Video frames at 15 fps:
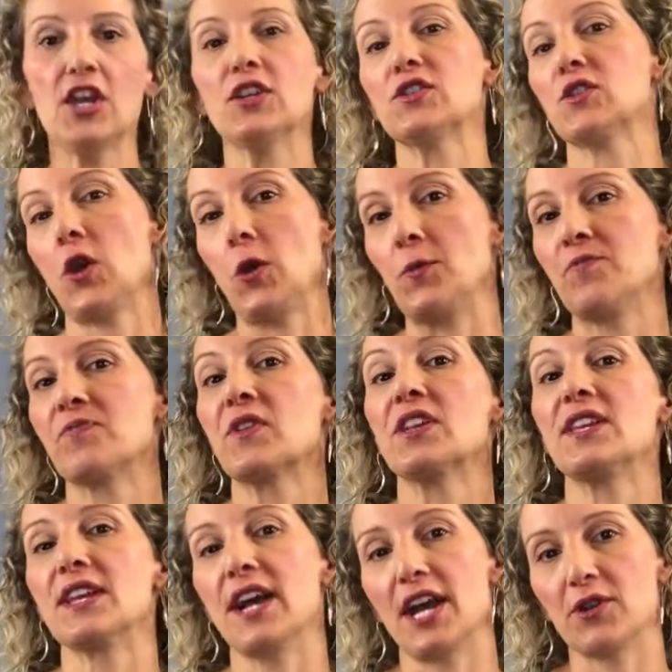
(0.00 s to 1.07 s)
So
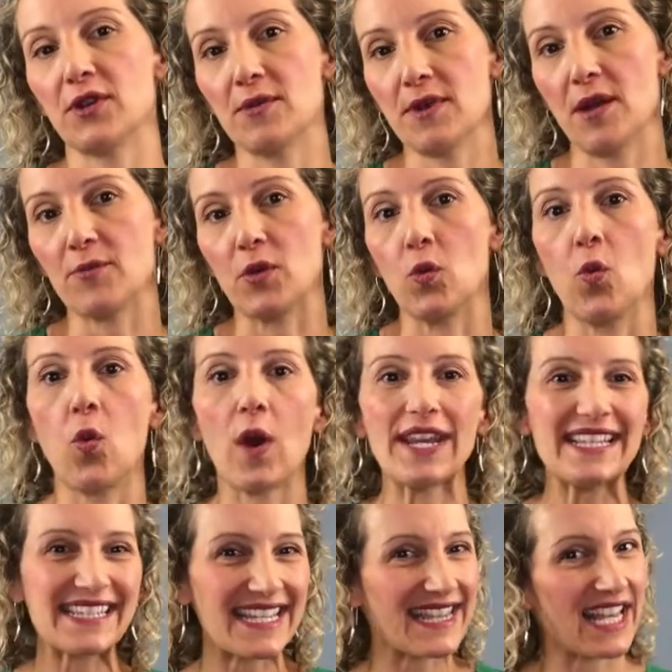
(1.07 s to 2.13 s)
you got to remember, what
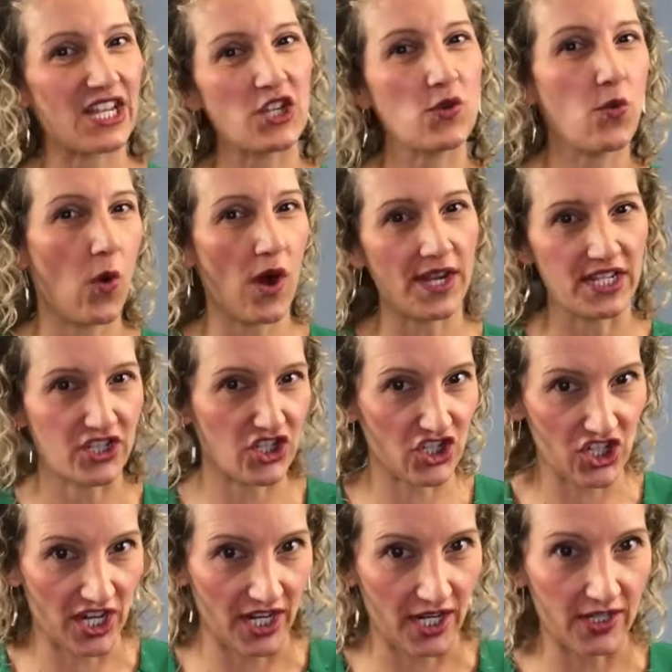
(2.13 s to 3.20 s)
is it that you want to
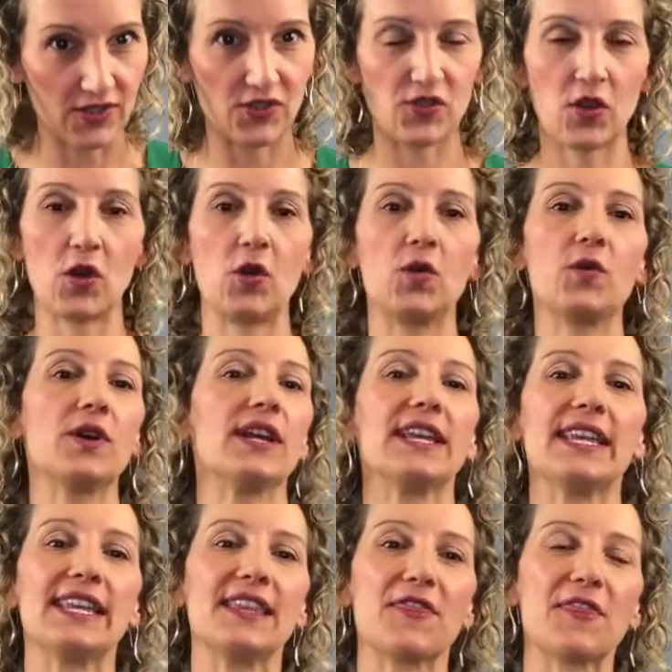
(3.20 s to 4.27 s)
share? So
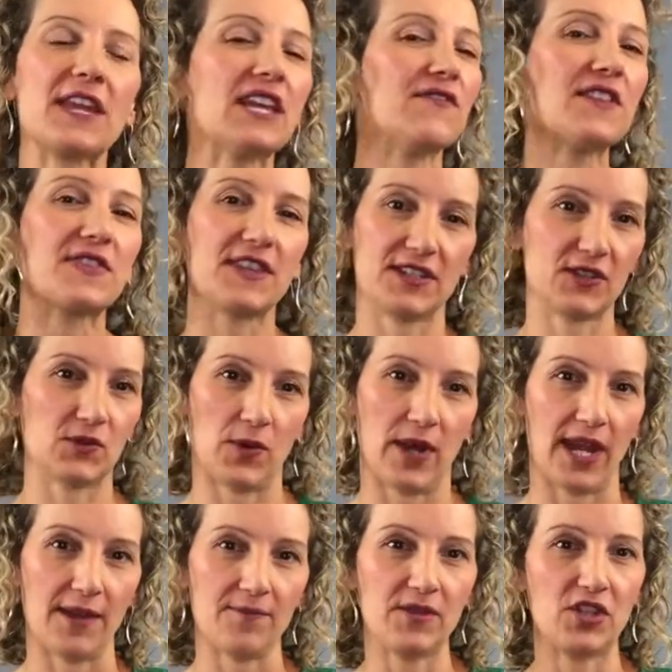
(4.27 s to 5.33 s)
think of it this
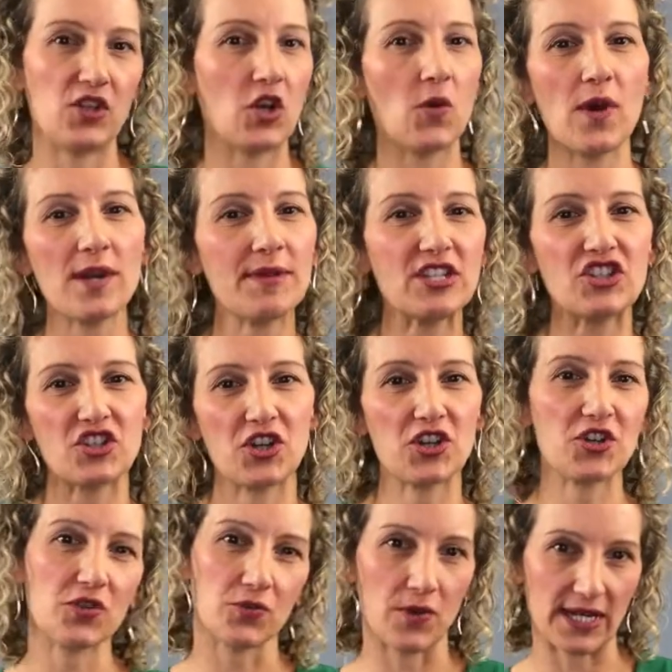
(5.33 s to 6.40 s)
way. You don't want to be sharing
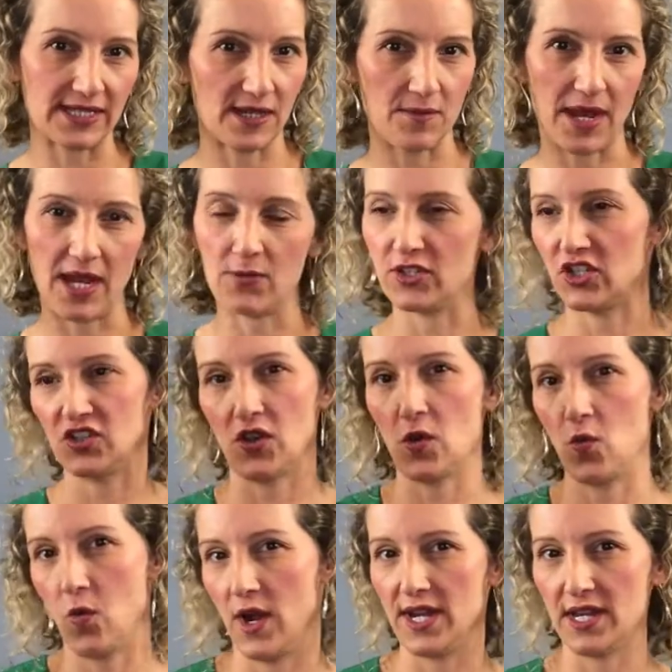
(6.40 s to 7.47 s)
your resume, which is
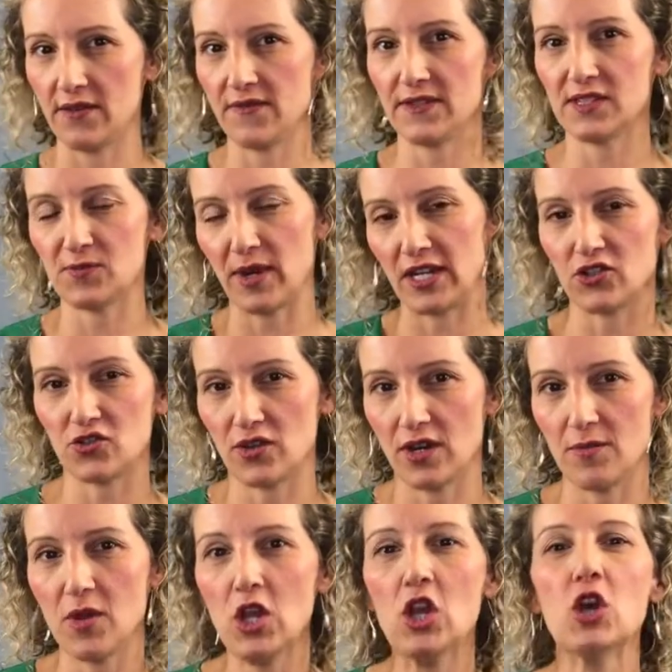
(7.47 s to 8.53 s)
on one end of the
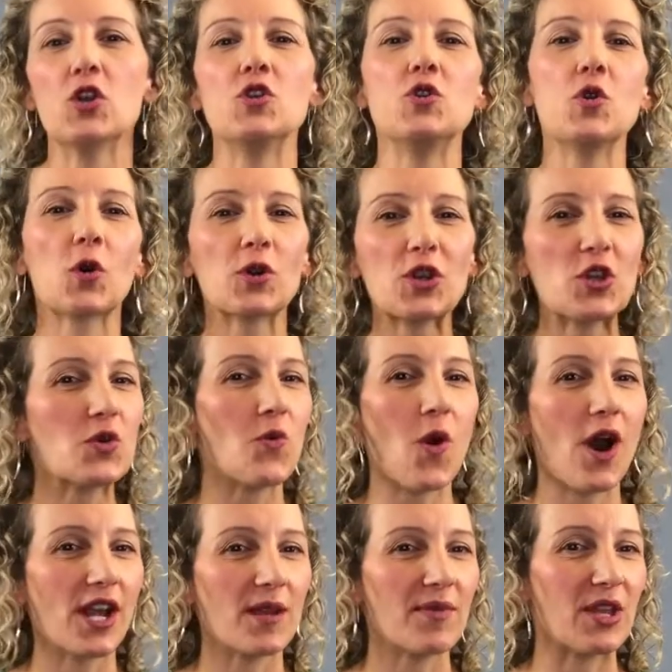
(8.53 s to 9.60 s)
spectrum, nor do you
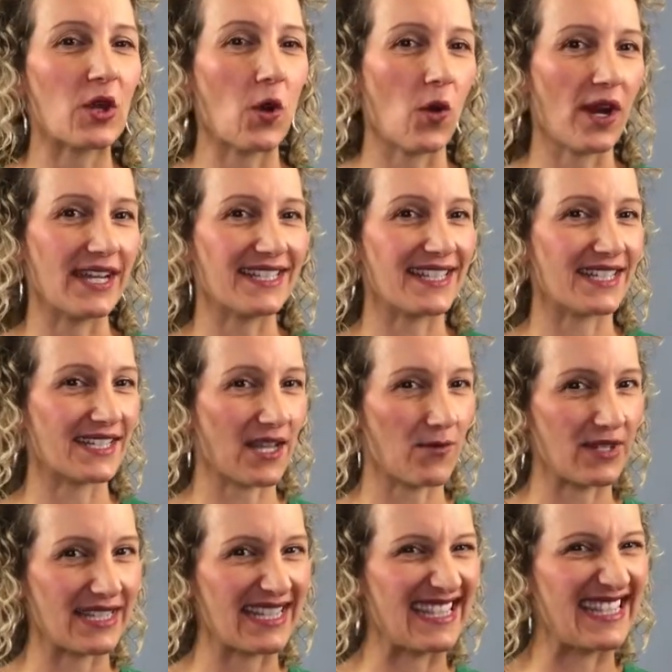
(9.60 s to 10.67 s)
want to be going to
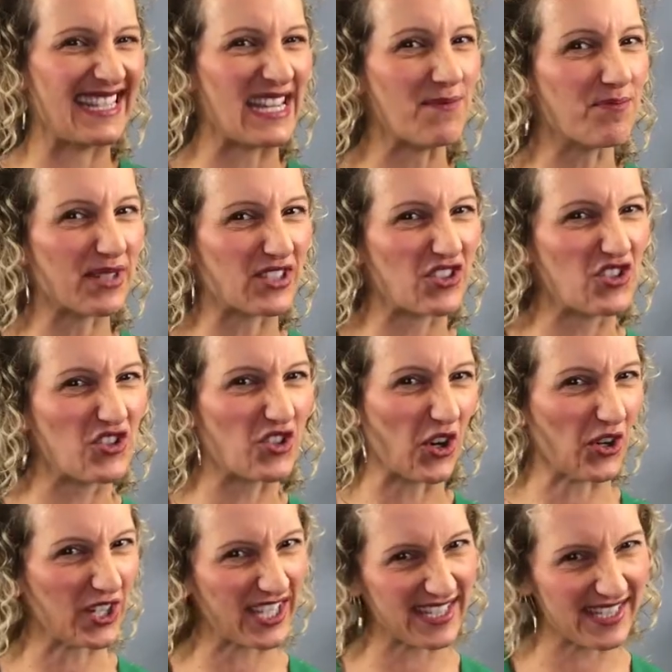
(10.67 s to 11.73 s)
someone's deepest,
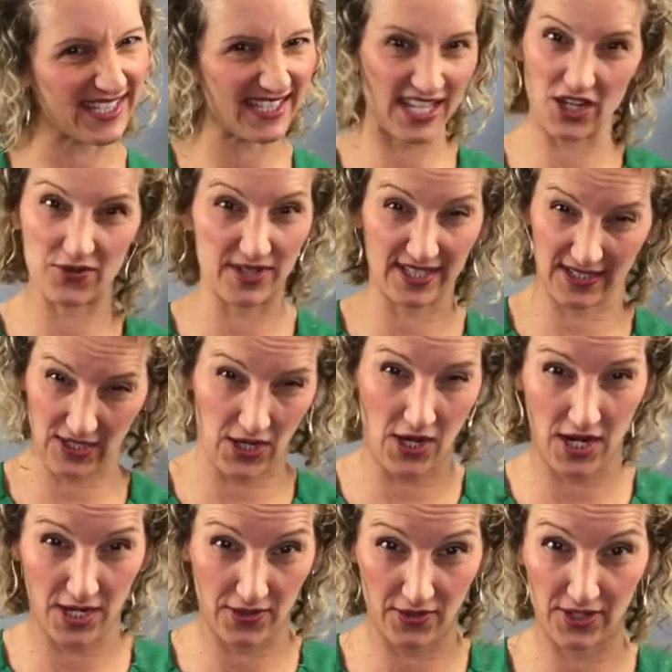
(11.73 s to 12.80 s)
darkest secrets
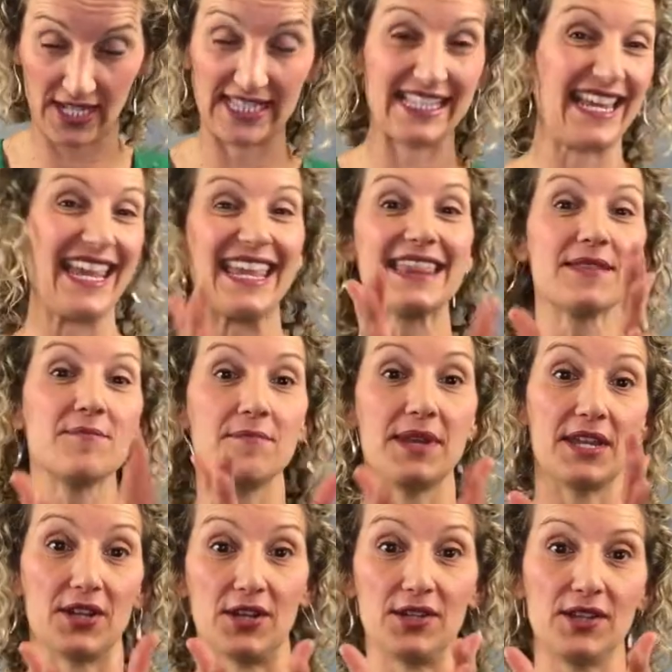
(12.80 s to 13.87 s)
either. It's in the
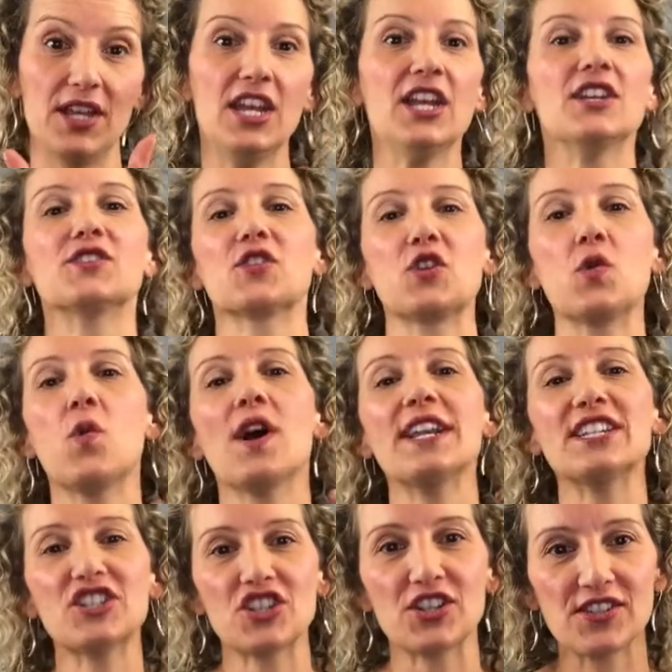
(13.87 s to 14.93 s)
middle. So you want
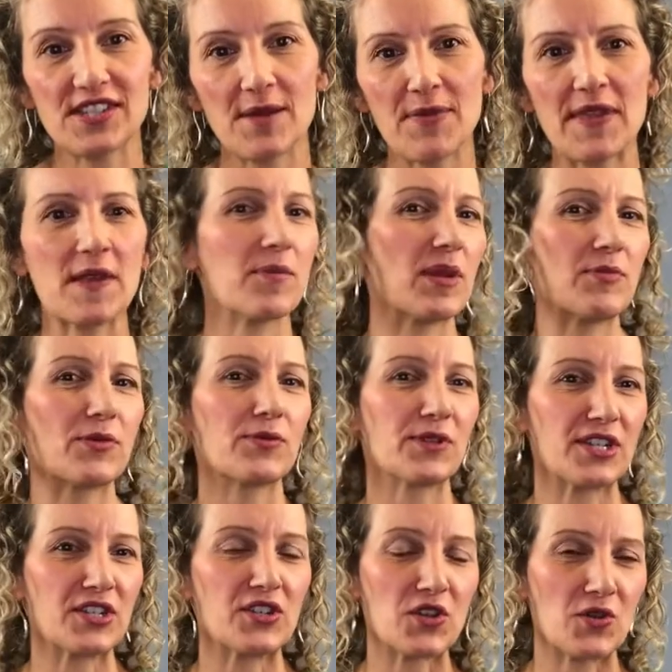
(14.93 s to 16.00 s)
to share something that people
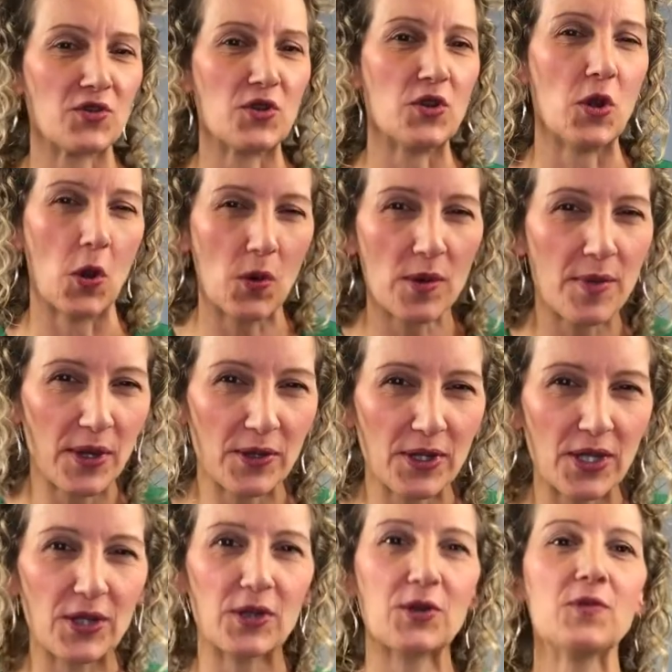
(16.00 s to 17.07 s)
really don't know about
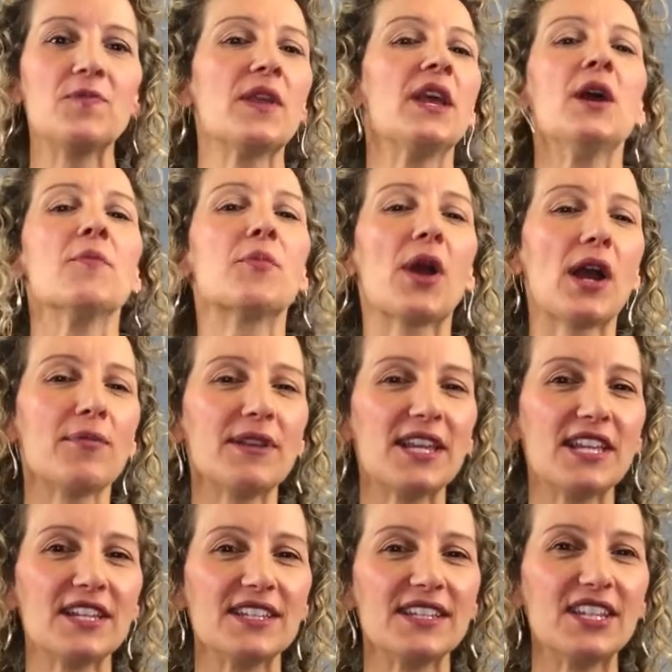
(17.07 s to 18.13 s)
you.
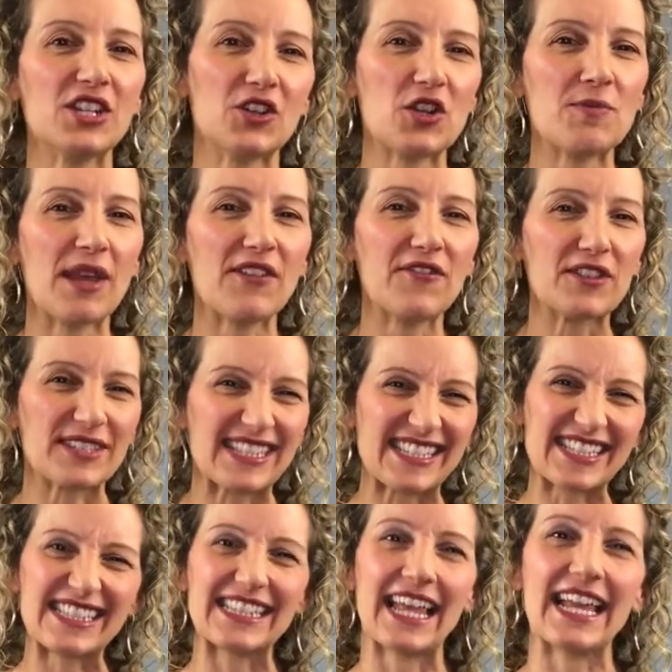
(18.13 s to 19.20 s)
Probably, you know, you may feel
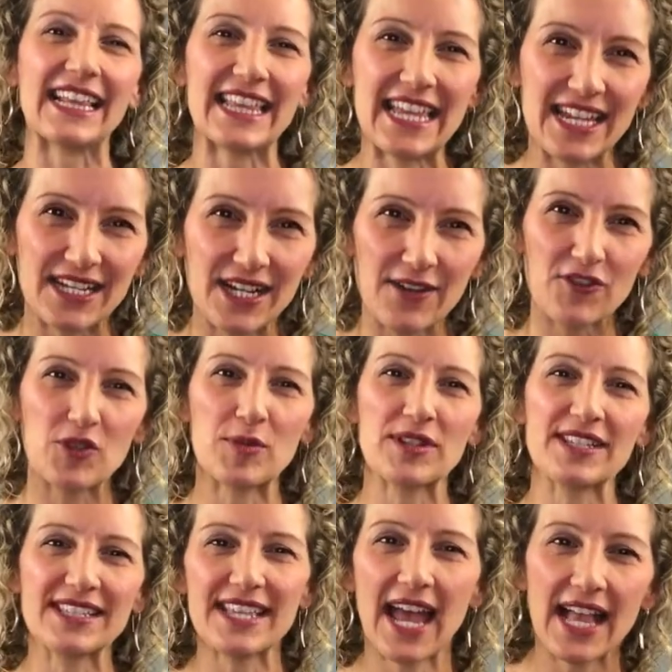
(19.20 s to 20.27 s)
slightly
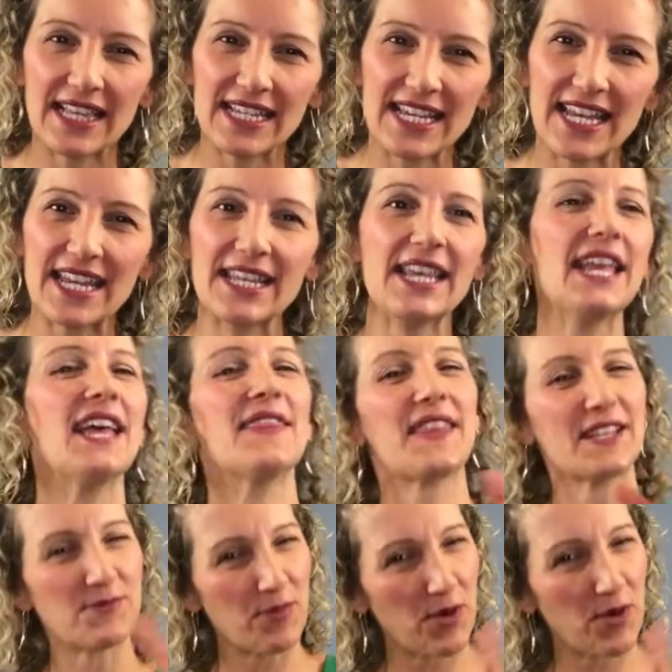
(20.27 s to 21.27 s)
uncomfortable in telling it. That's